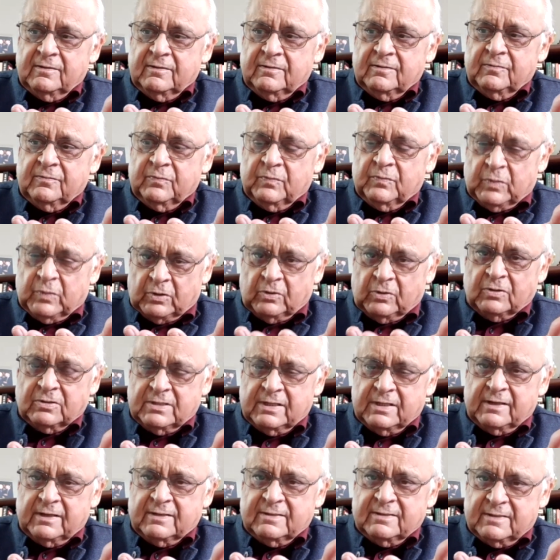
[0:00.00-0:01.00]
Because there
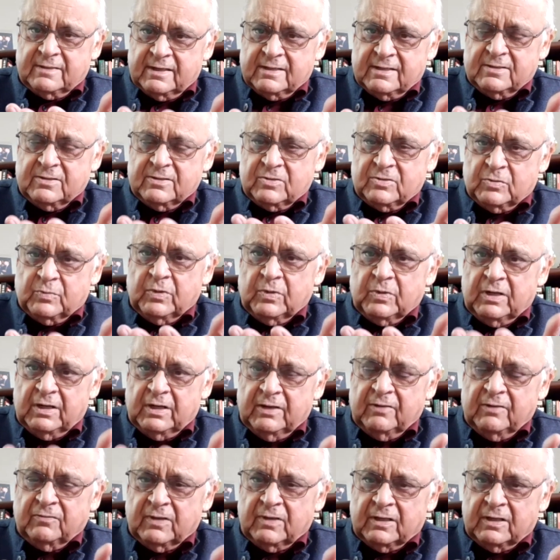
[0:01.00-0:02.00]
is reason to
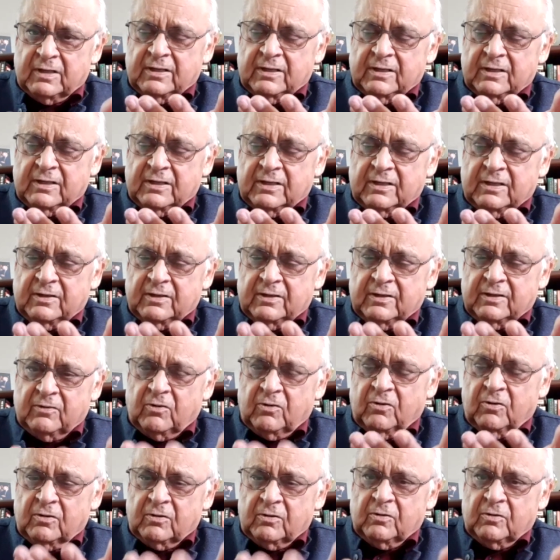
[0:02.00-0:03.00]
believe that they're
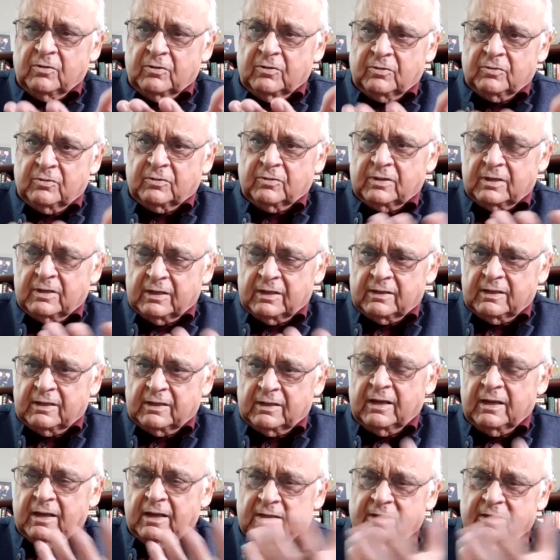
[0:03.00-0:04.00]
all going to
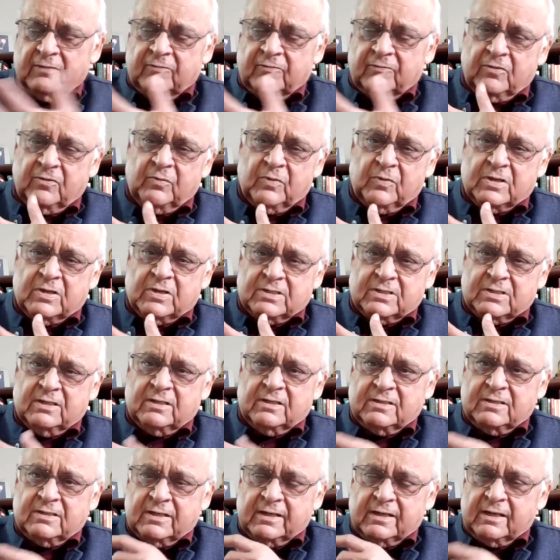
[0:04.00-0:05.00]
collect information
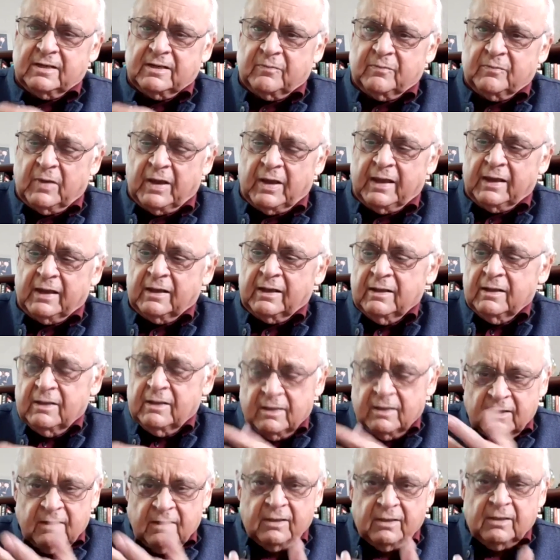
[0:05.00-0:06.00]
and take it back,
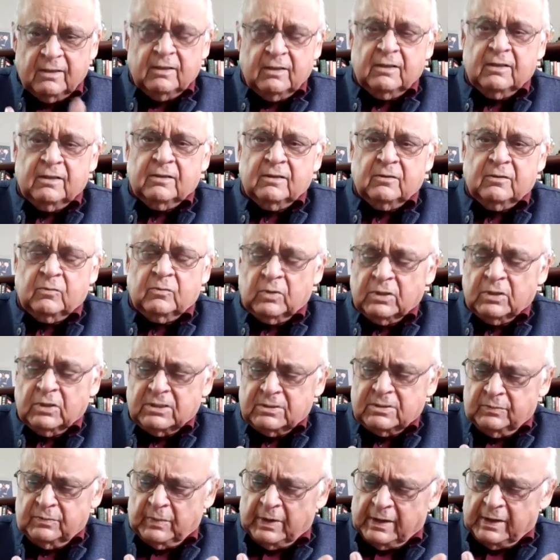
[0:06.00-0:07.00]

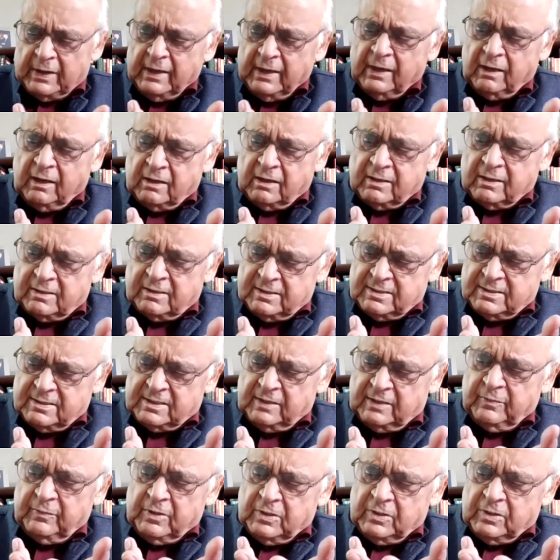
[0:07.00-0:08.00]
which many
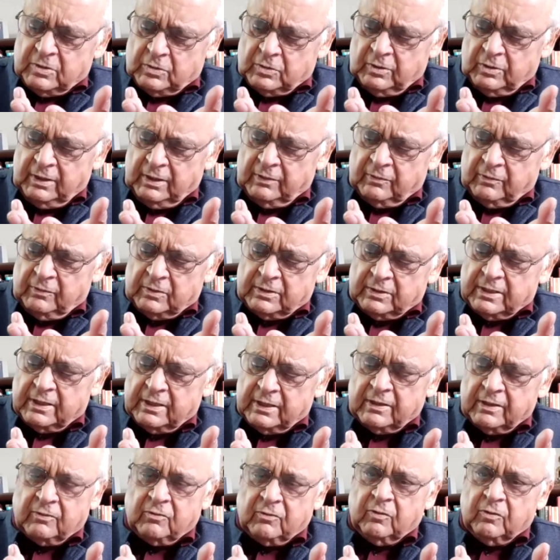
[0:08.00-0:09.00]
countries have been doing with
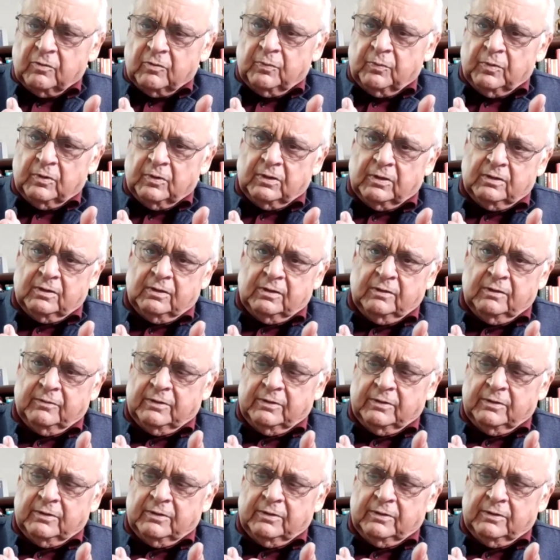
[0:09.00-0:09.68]
their equipment.